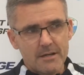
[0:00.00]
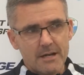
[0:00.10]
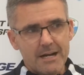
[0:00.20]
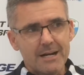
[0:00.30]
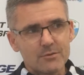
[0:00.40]

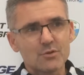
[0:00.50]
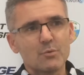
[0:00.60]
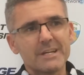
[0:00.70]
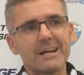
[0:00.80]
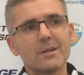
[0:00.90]
how do
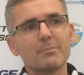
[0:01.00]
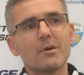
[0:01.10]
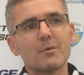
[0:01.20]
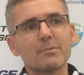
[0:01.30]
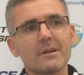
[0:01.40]
we help
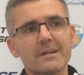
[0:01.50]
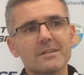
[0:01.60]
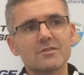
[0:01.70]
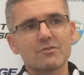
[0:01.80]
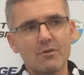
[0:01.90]
our
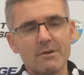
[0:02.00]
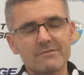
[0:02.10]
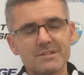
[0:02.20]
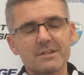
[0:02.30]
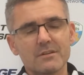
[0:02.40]
players grow
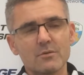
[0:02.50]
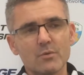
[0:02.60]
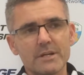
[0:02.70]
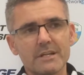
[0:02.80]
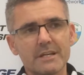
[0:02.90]
every single
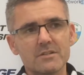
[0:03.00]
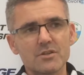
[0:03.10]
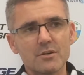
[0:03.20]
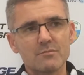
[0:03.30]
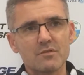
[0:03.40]
week in
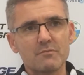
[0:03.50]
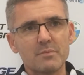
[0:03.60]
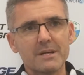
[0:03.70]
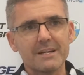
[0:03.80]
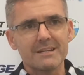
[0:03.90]
terms of
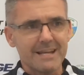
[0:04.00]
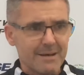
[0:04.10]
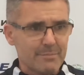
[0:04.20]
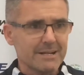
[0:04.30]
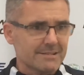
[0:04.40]
being
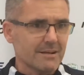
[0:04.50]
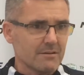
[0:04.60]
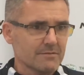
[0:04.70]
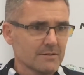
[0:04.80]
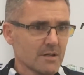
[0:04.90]
their best
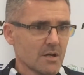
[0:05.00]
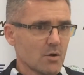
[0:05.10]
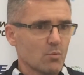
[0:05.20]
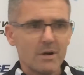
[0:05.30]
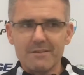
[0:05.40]
self.
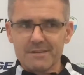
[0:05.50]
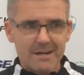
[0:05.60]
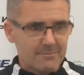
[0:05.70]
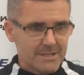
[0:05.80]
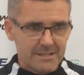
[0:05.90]
Whatever
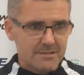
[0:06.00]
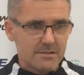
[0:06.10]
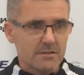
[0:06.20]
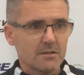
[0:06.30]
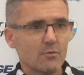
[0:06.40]
that
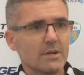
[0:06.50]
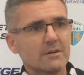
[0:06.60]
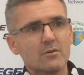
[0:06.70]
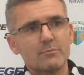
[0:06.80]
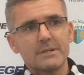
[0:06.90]
means, you know,
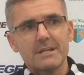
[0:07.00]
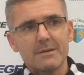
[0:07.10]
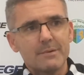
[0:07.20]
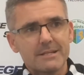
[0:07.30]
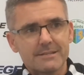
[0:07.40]
that could be
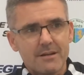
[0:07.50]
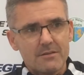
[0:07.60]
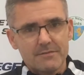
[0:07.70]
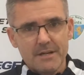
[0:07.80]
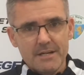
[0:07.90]
their best
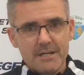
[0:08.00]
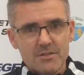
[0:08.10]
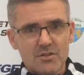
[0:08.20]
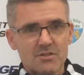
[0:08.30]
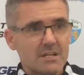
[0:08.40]
self
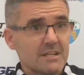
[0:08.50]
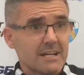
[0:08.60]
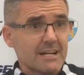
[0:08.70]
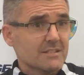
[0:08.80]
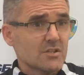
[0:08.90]
just in
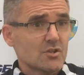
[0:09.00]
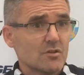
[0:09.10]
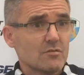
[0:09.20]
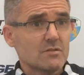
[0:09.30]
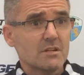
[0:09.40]
their
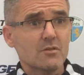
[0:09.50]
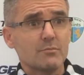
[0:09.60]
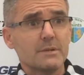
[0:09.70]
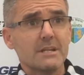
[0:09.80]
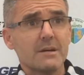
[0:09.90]
attitudes, it
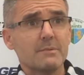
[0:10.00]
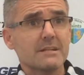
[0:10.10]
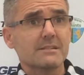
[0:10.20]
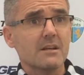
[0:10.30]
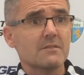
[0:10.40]
could be their
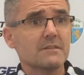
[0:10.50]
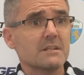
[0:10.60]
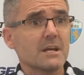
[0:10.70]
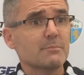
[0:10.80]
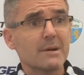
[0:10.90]
best self
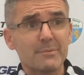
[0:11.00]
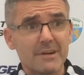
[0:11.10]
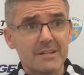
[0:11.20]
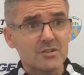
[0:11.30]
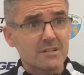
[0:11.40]
in their
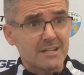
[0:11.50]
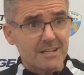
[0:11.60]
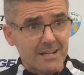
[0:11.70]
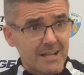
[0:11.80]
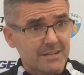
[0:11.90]
preparation
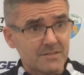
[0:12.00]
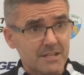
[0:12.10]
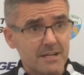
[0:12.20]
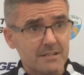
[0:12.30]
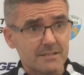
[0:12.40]
and their
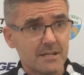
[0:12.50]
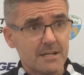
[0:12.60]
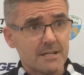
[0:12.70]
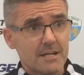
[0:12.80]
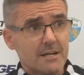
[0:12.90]
lifestyles,
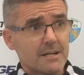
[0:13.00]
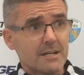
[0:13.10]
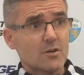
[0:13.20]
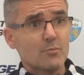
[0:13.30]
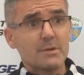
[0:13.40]

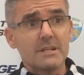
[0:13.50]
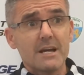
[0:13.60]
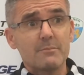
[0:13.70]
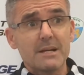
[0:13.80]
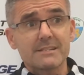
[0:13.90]
it could be
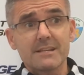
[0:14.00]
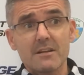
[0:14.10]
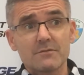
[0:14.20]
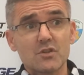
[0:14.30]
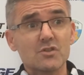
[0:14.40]
their best
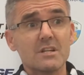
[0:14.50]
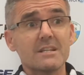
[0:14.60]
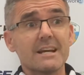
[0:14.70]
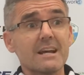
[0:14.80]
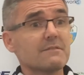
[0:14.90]
self just
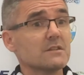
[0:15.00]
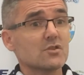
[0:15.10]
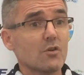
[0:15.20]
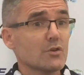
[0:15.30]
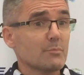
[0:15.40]
in their
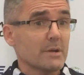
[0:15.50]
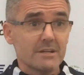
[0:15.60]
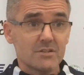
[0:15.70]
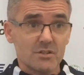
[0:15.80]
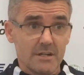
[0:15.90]
efforts on the
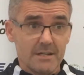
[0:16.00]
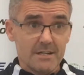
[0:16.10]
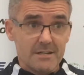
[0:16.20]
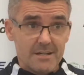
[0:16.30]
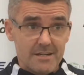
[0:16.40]
pitch
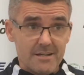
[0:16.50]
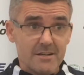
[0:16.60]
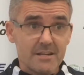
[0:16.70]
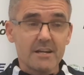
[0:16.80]
and their